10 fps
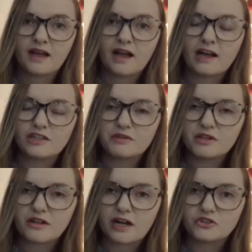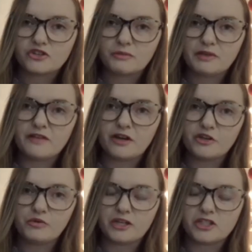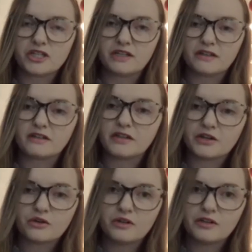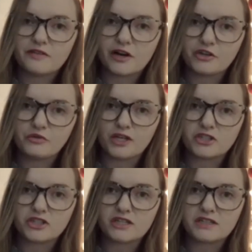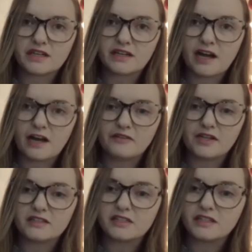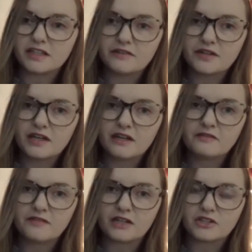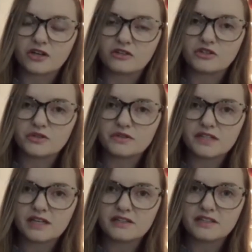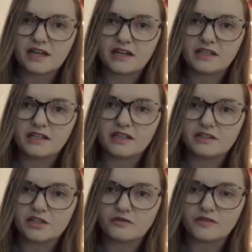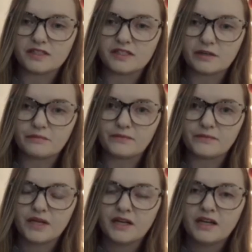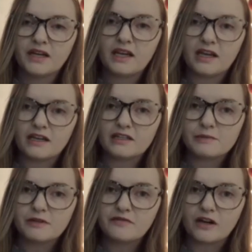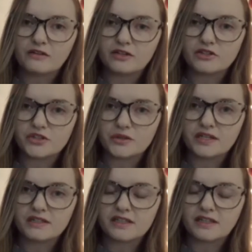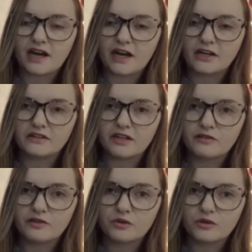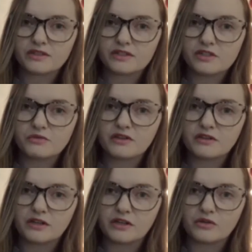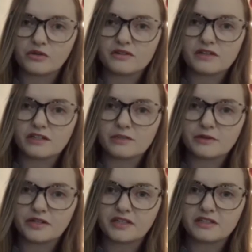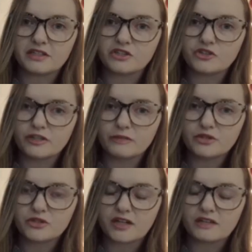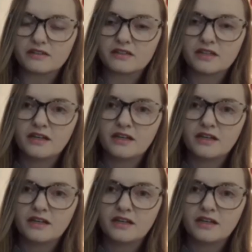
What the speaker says: As with classroom evaluation, clinical evaluations can have a significant effect on students' anxiety and self-esteem. It has been found that students in higher level courses with clinicals experience extreme stress,